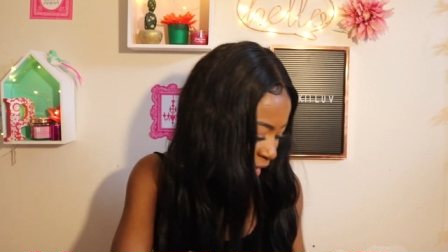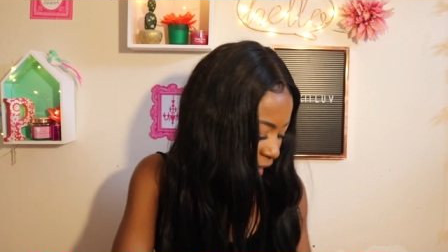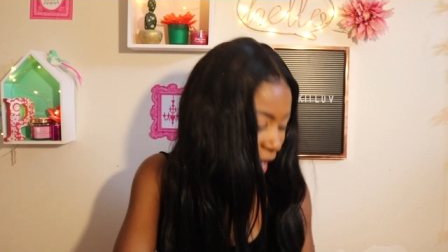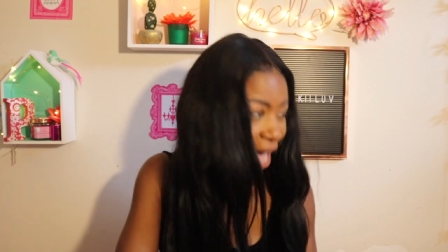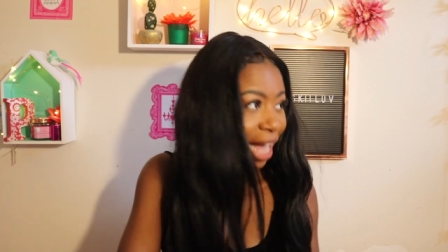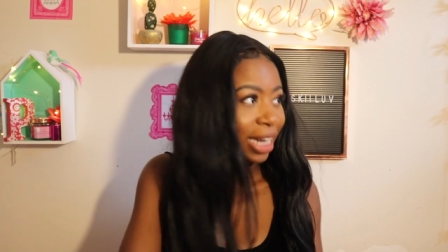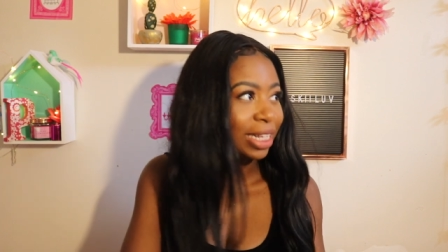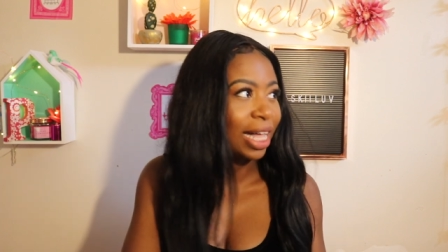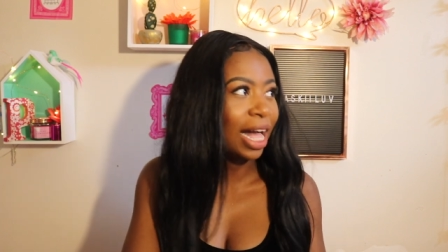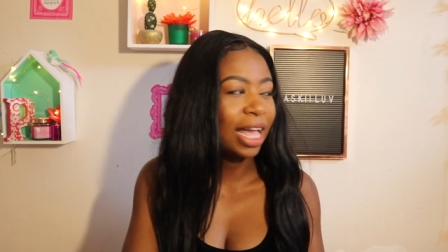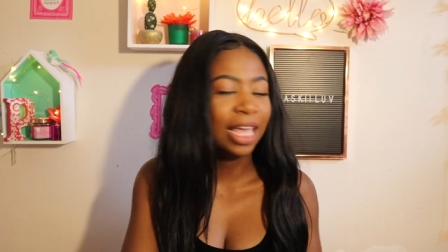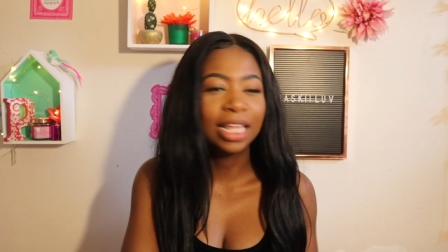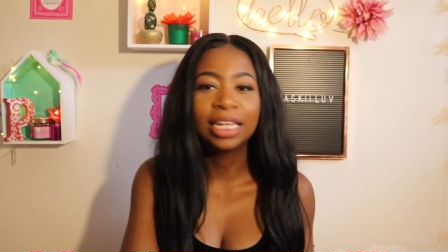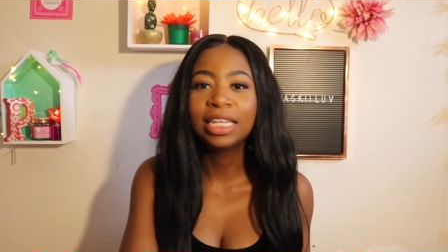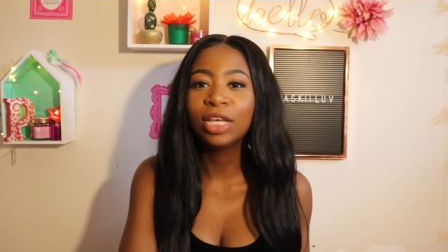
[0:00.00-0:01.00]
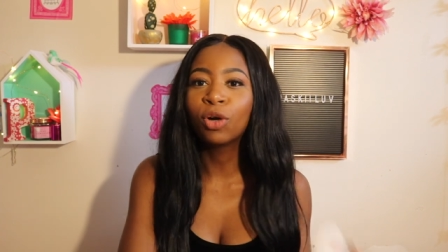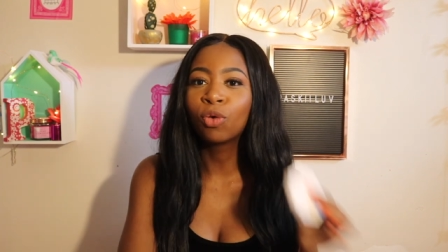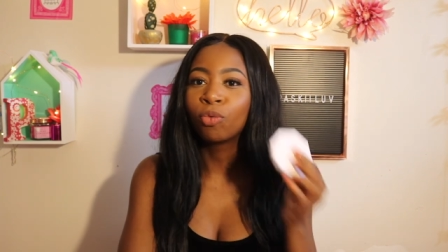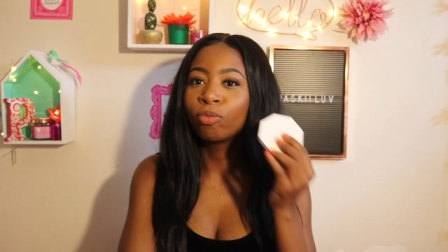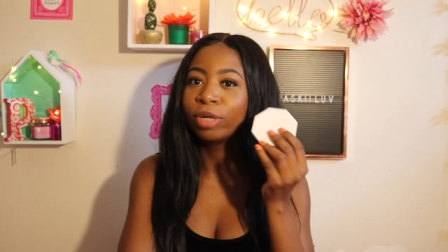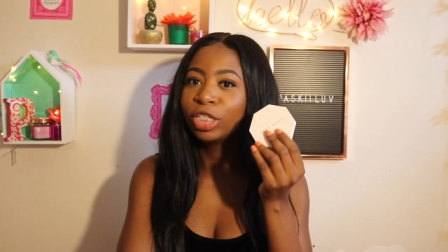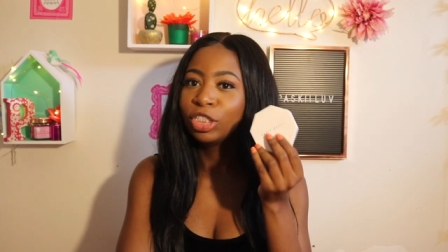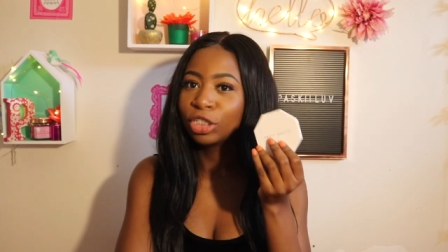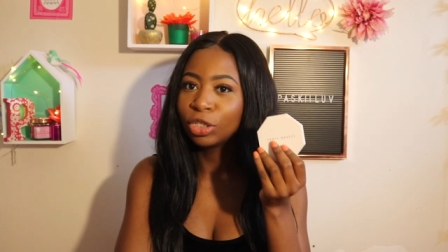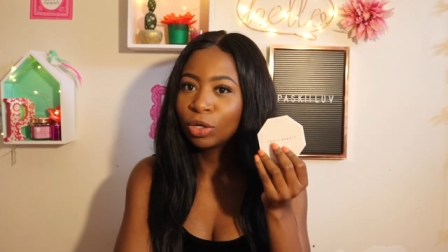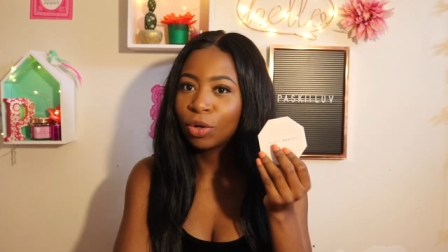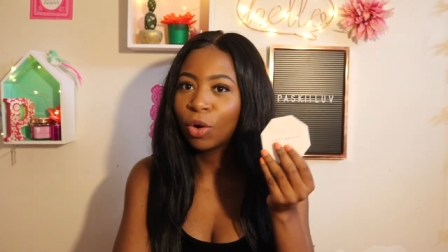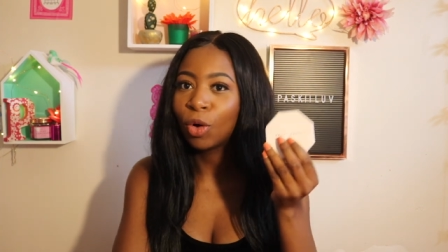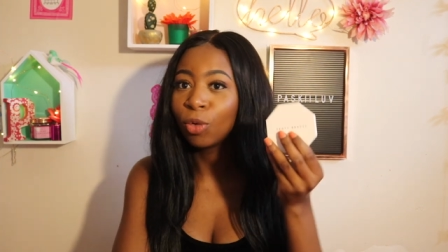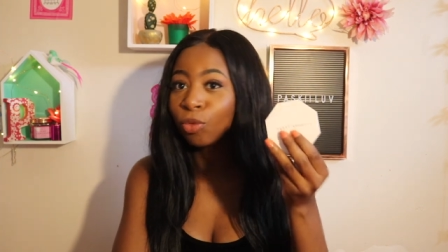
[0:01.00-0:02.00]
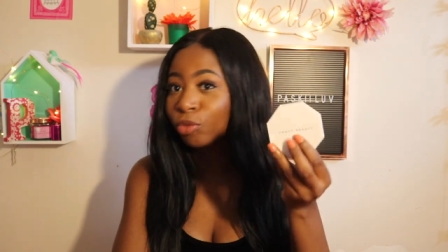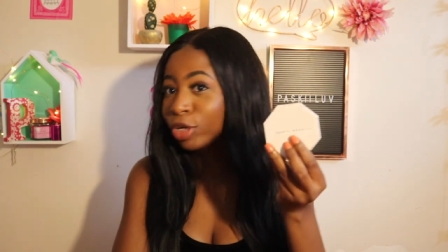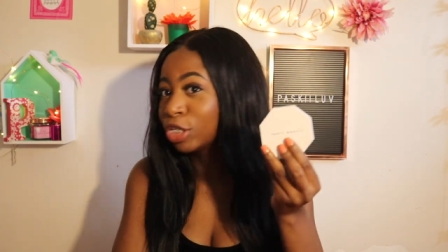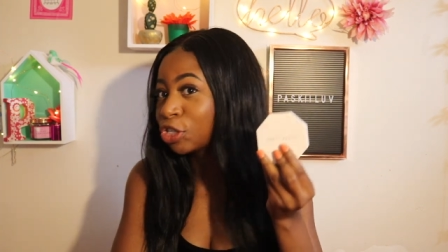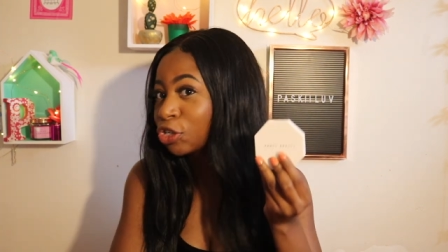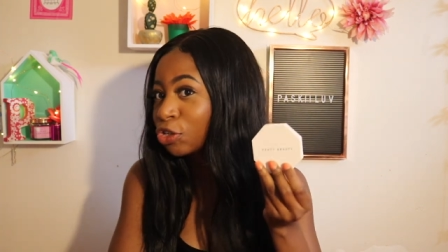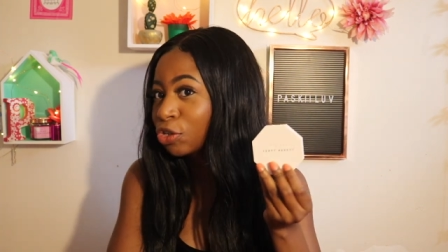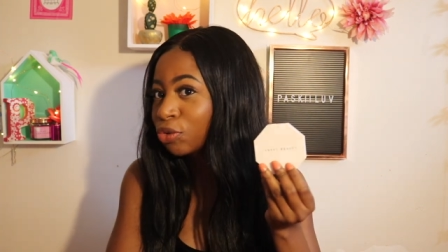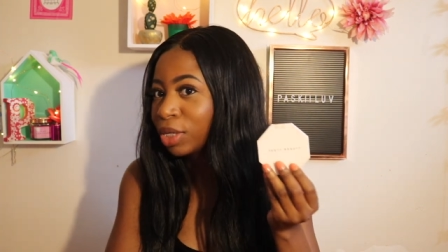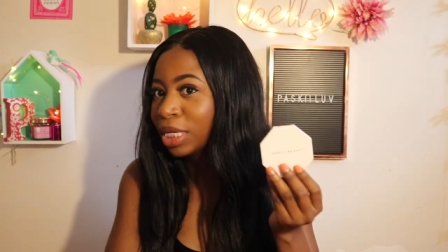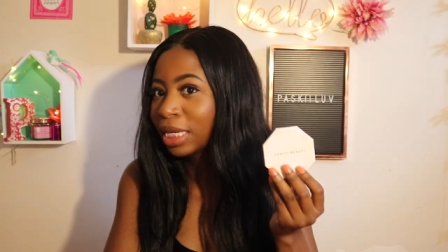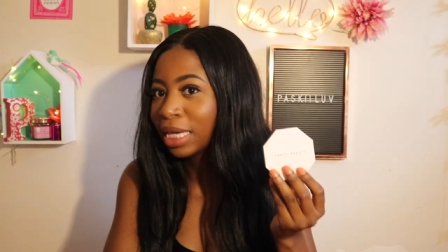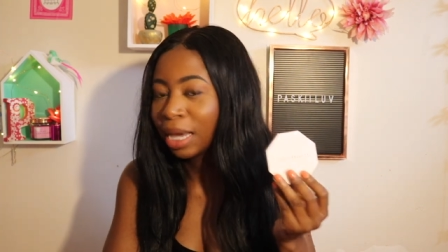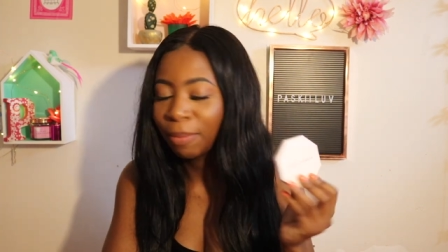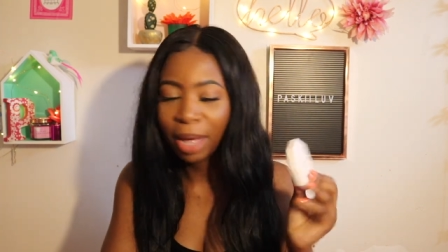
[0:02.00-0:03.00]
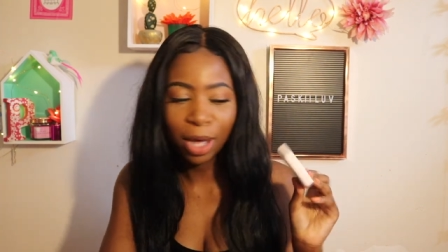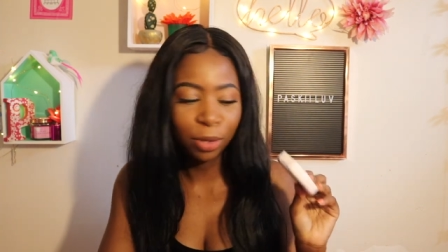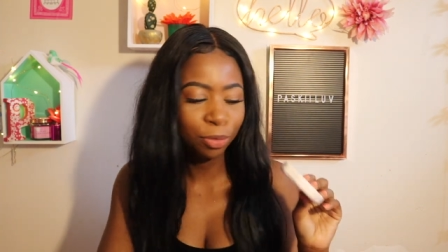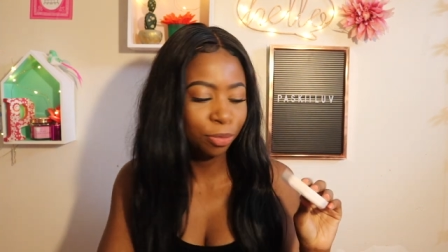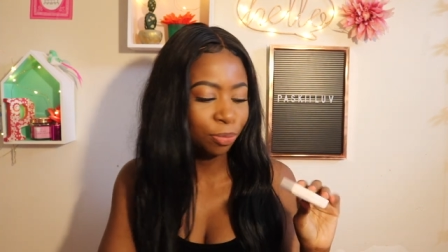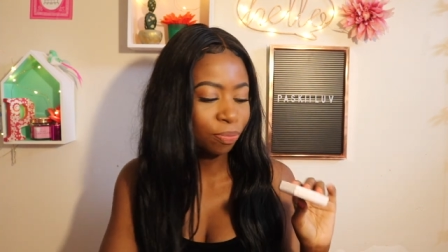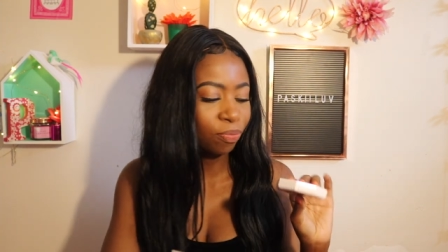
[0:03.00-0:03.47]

I had gotten the original, original when it came out